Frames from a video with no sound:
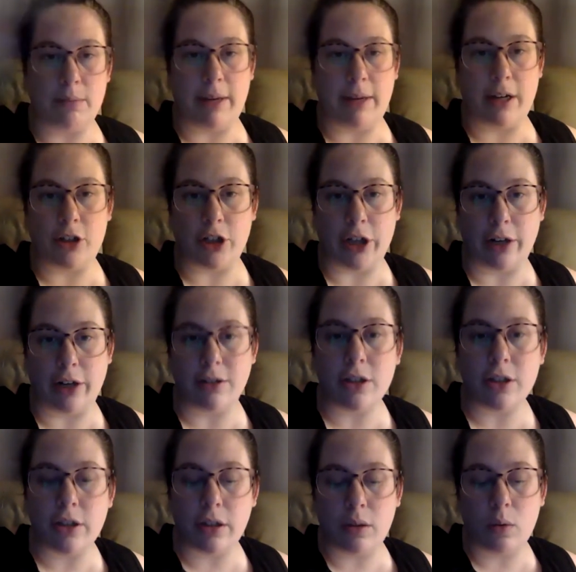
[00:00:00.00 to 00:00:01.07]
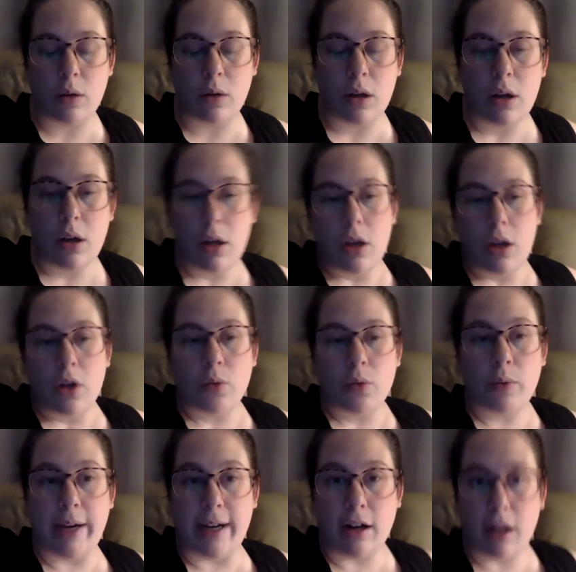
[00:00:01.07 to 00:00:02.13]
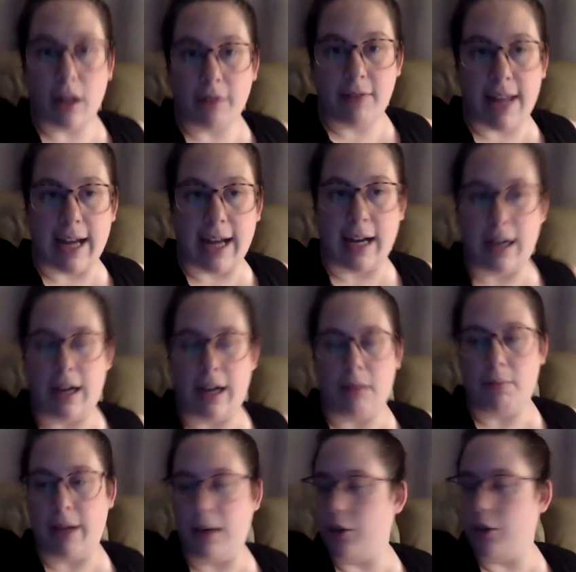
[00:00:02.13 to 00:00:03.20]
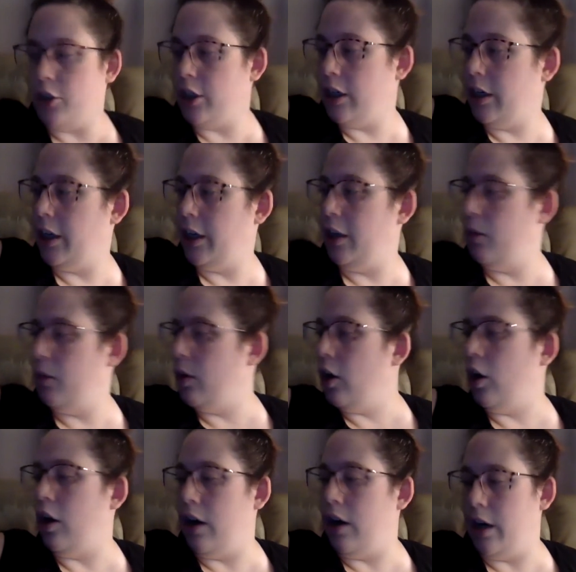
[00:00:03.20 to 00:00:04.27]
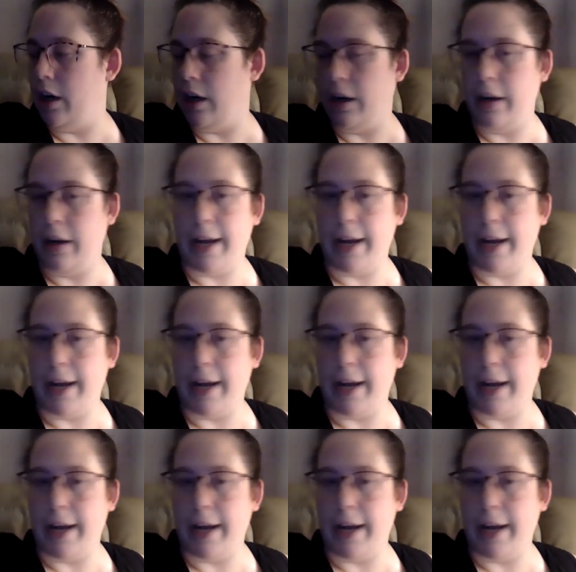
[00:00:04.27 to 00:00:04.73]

make sure to read all of that and make sure you are